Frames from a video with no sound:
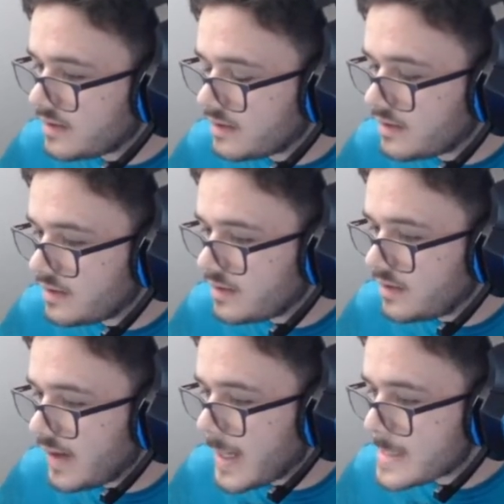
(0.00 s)

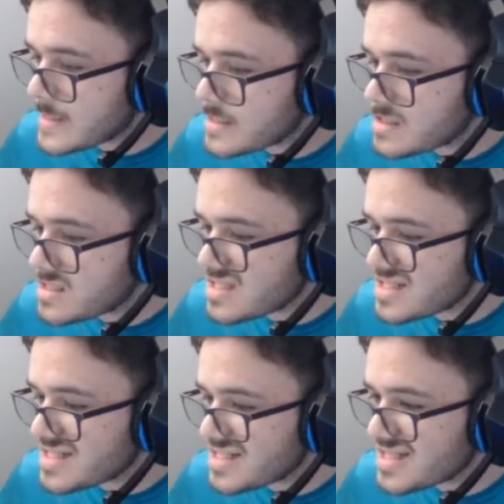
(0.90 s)

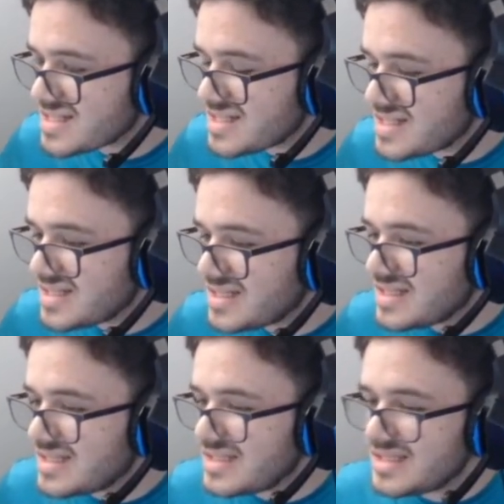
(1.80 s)

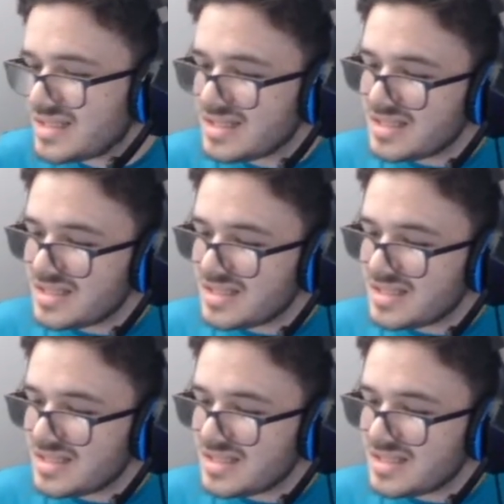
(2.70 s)
[no speech]